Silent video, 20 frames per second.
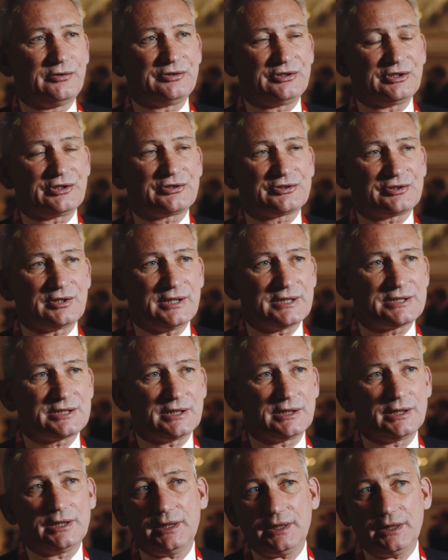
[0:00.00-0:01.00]
is
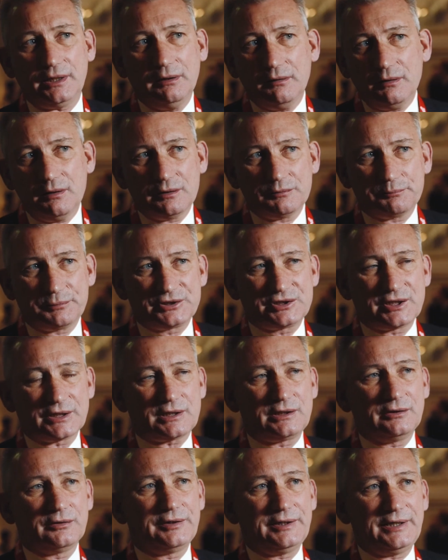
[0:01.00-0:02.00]
exciting,
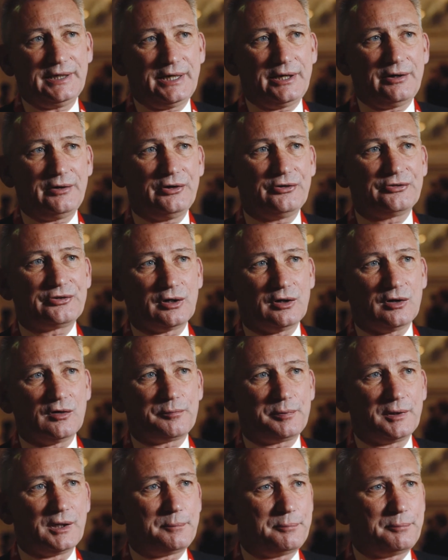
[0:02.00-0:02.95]
particularly on the areas of